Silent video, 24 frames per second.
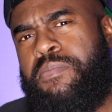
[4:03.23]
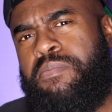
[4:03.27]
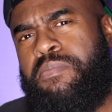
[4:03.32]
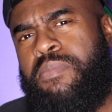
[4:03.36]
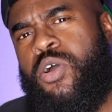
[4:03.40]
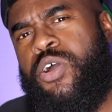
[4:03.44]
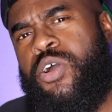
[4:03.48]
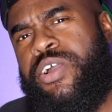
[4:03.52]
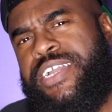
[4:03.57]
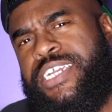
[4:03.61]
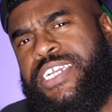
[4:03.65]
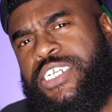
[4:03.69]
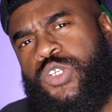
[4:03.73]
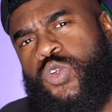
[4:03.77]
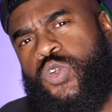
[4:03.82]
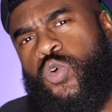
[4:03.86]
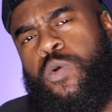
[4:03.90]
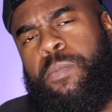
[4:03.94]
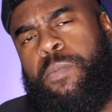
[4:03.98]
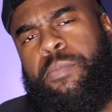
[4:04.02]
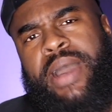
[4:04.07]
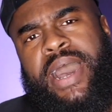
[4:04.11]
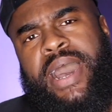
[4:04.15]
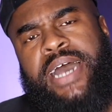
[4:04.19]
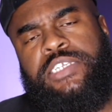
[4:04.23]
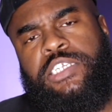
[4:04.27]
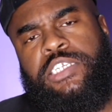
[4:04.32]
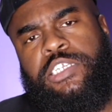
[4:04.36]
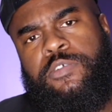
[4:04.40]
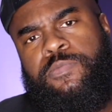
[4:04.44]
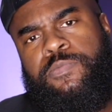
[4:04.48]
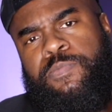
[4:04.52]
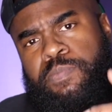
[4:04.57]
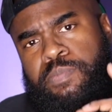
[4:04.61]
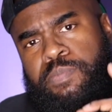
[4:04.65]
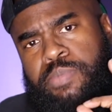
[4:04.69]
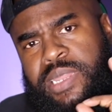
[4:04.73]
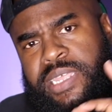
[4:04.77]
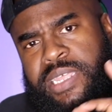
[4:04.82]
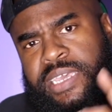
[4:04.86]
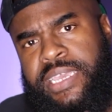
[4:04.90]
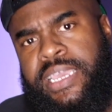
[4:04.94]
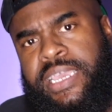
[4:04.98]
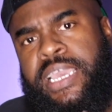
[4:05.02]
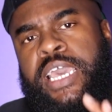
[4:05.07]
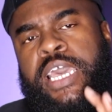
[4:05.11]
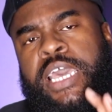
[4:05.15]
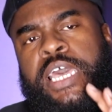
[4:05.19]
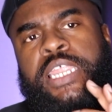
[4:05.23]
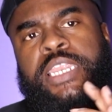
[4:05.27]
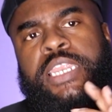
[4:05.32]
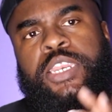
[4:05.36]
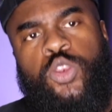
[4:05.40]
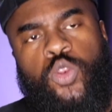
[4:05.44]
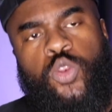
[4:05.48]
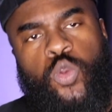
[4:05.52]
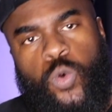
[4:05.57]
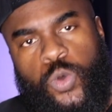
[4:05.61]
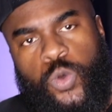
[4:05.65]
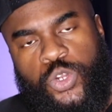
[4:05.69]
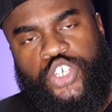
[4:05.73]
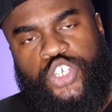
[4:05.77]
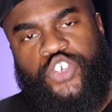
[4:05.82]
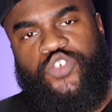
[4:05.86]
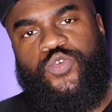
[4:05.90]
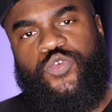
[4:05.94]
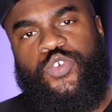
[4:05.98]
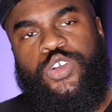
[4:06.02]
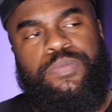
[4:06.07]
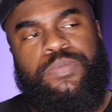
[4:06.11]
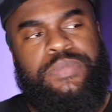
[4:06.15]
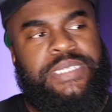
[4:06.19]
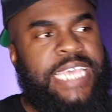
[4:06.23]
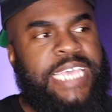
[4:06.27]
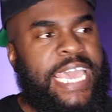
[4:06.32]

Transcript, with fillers: Marcus or possibly Nordstrom's.